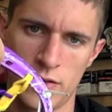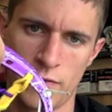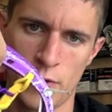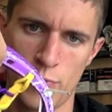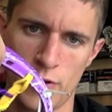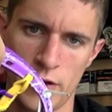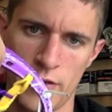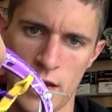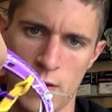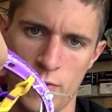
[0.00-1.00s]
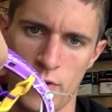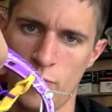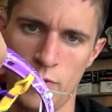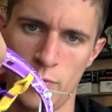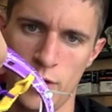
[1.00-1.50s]
if I put it in that one, it
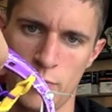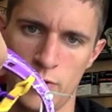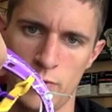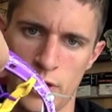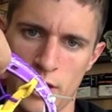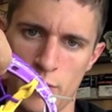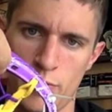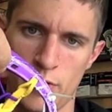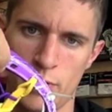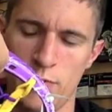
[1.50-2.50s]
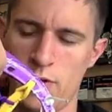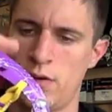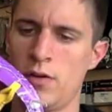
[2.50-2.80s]
wouldn't be in between. I got to put it up here.